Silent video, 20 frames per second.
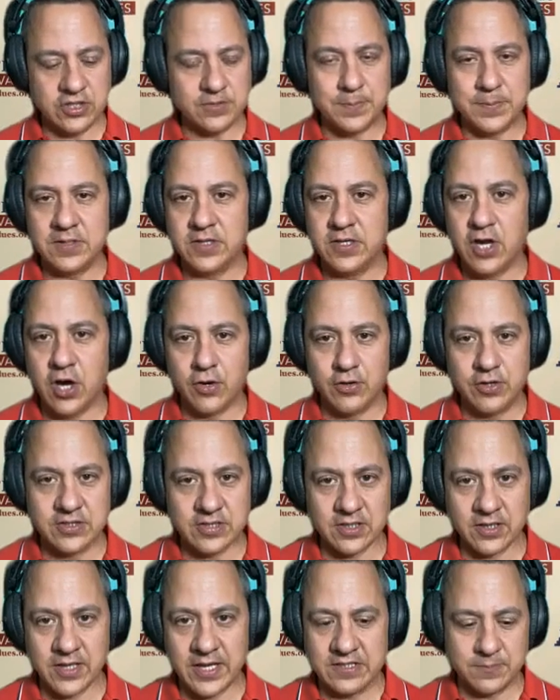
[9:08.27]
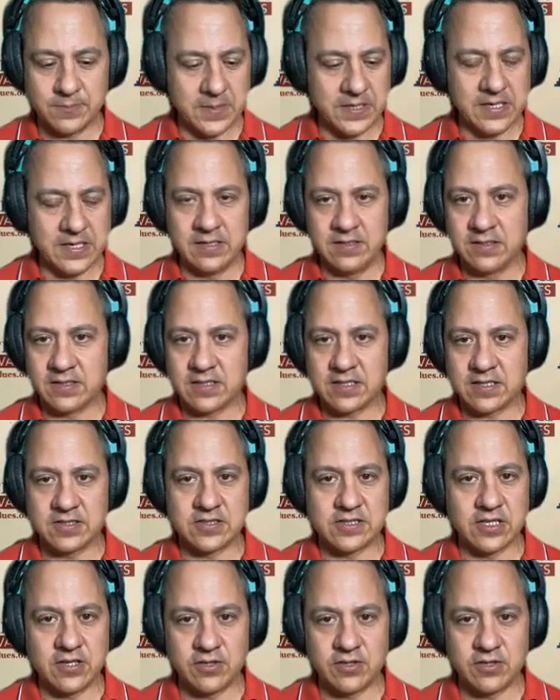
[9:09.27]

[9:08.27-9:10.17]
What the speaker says: She's known as a lesbian,